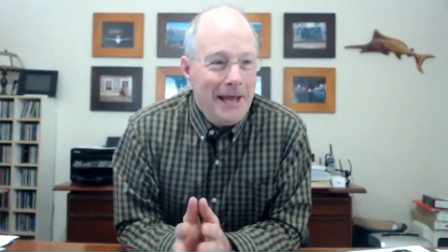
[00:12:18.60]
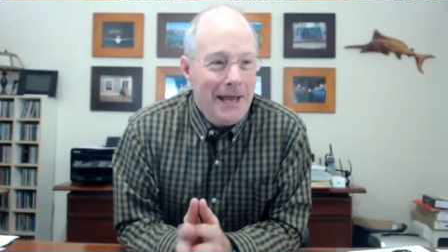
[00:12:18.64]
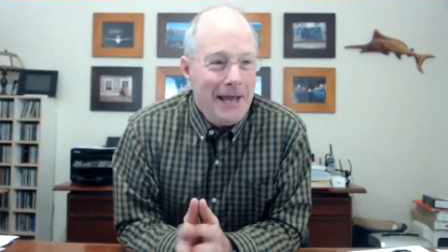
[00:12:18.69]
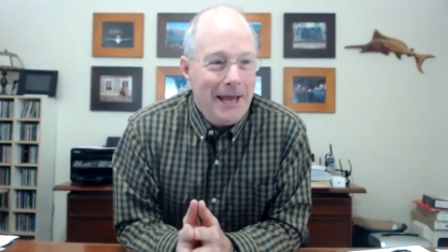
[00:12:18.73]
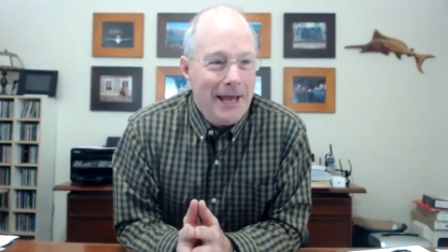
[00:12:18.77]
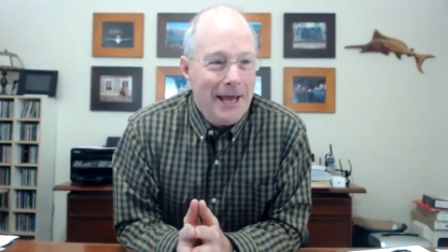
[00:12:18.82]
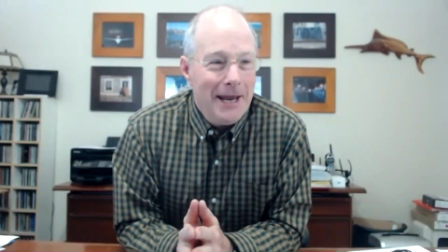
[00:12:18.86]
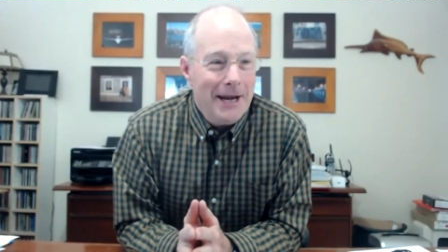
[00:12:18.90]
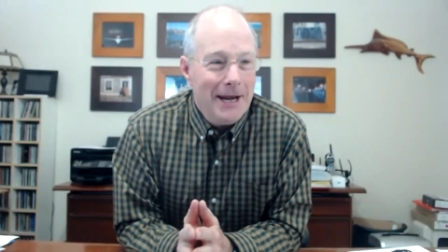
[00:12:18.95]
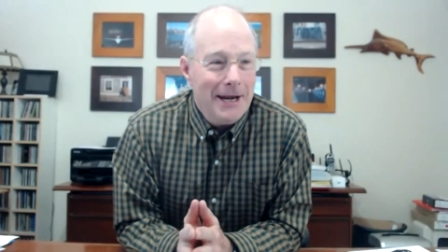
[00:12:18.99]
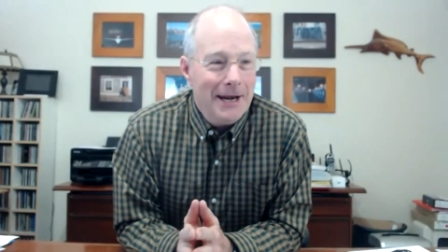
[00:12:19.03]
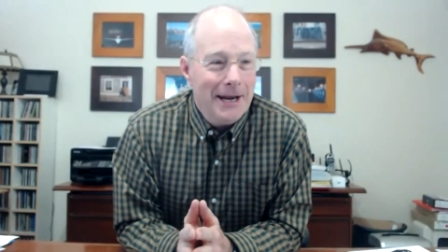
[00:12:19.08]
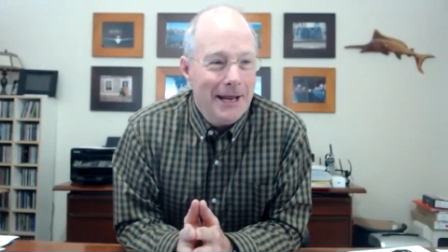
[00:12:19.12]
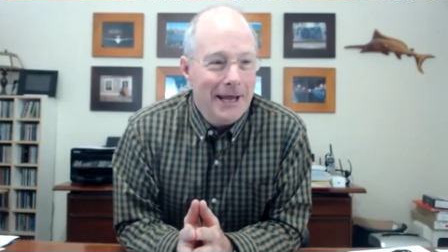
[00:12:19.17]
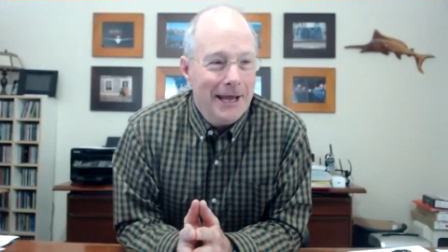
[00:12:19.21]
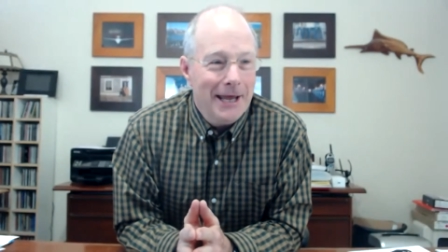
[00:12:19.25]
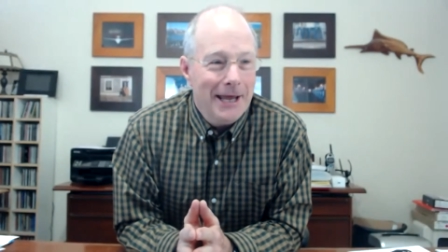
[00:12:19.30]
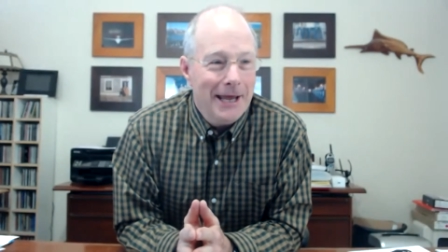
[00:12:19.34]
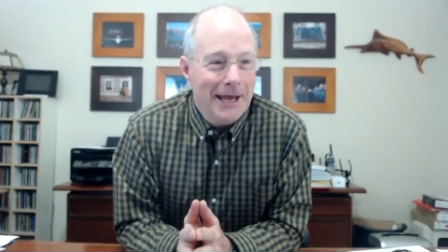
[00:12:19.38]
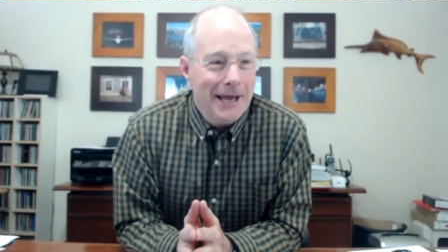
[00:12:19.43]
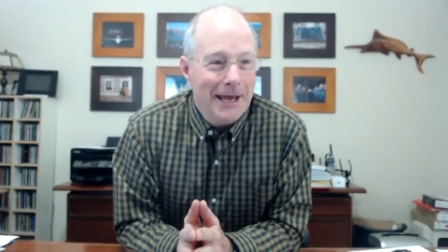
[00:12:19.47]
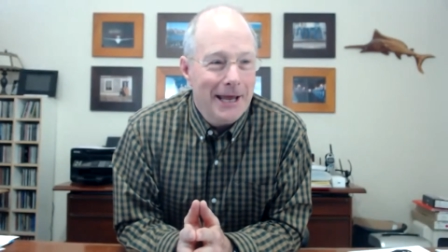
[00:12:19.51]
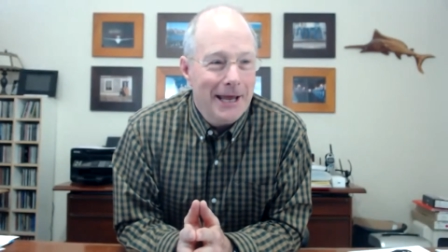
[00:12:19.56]
And
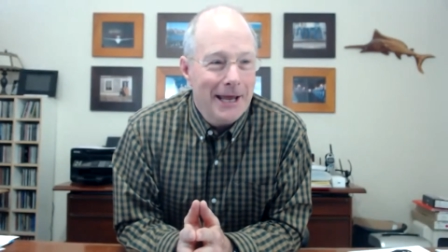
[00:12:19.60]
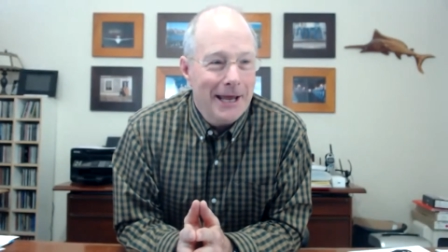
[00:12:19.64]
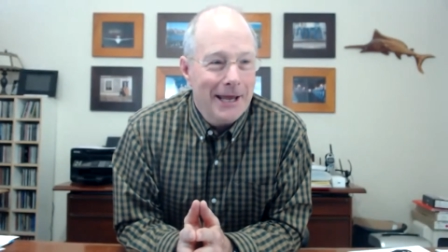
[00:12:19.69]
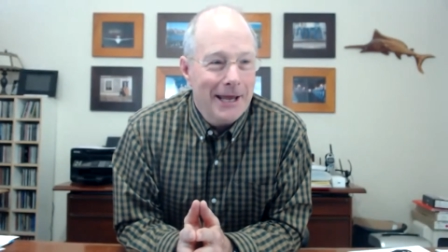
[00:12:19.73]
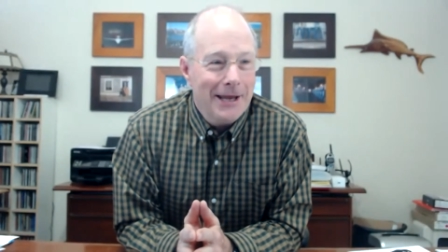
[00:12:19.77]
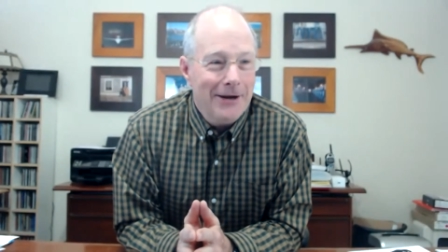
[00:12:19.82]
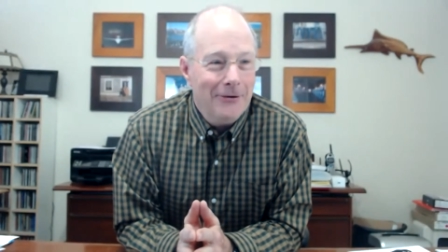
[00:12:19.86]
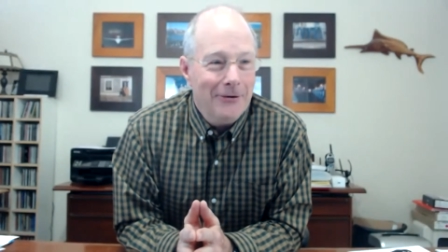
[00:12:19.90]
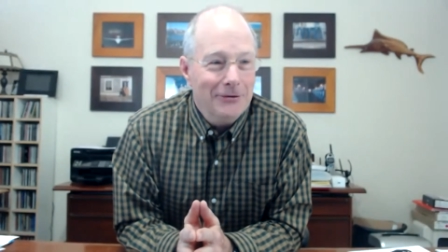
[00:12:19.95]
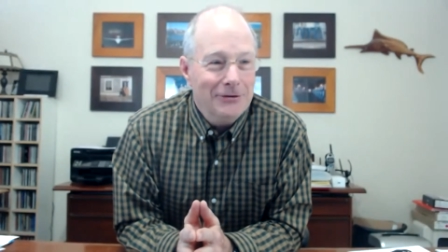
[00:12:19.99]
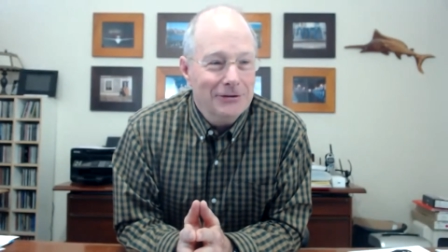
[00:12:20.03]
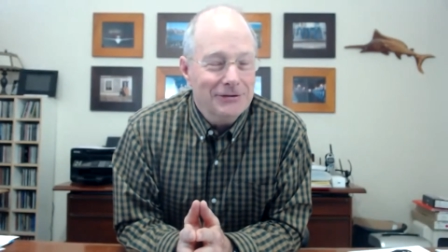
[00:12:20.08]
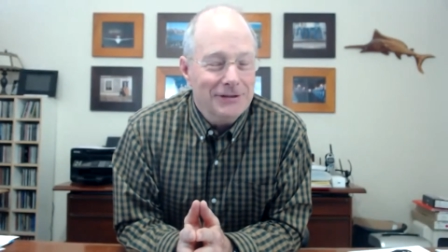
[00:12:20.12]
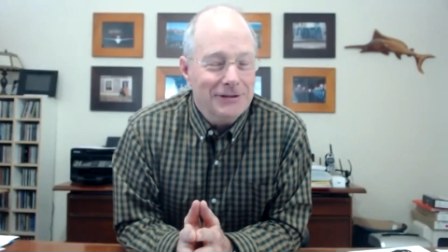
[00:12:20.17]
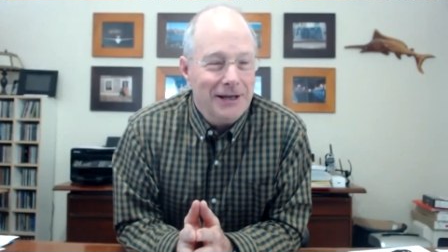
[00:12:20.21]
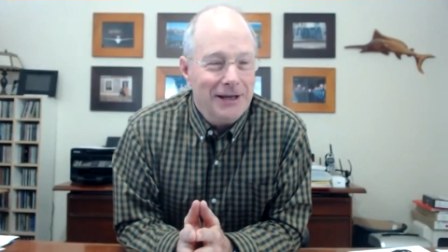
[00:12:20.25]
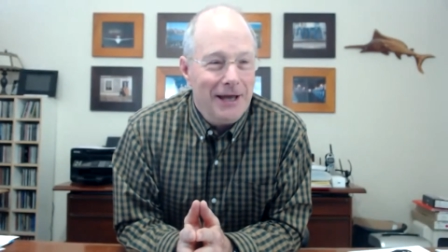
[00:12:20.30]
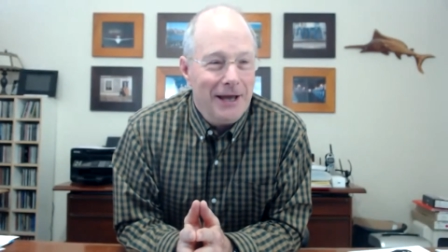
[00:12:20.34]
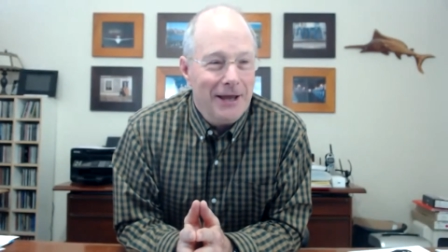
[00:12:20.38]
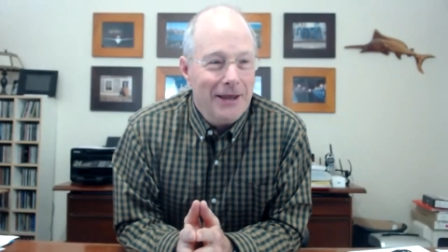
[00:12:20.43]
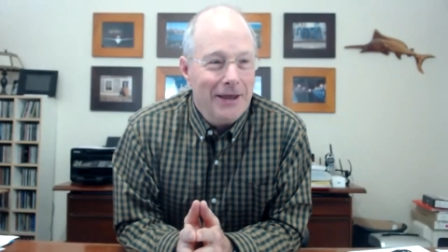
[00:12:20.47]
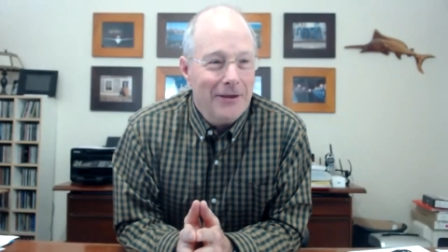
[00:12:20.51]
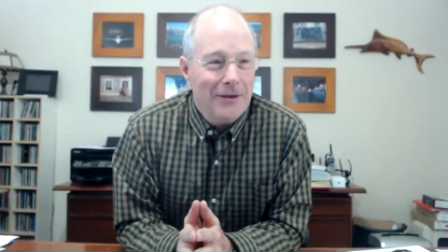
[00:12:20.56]
you know, just
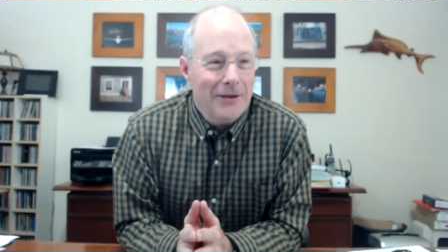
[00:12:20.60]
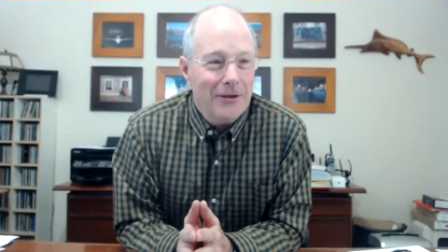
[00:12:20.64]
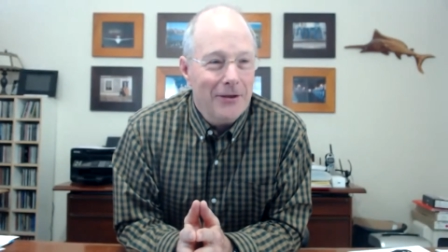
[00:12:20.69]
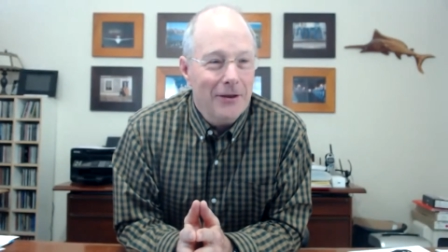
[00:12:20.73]
I,